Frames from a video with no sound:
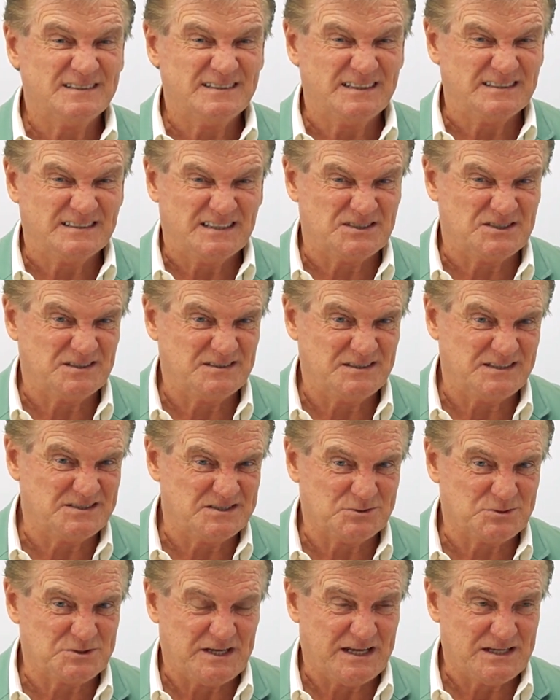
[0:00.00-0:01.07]
is, is
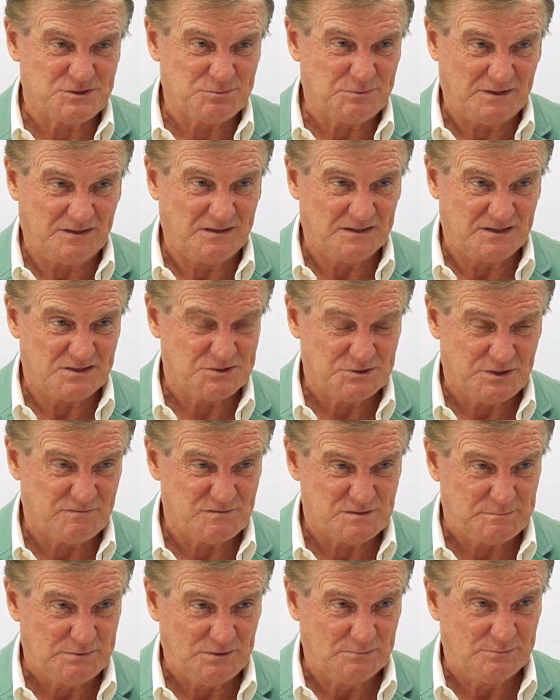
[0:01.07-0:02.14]
there a chance we can get Steven
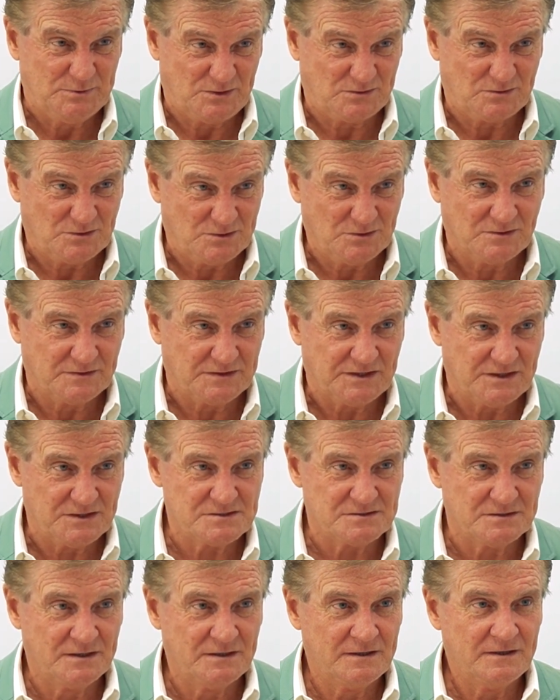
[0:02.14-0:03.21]
Spielberg to do
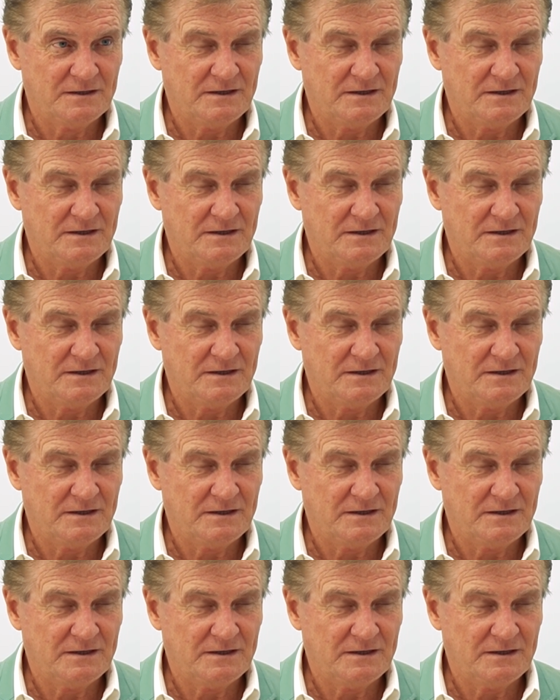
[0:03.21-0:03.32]
this?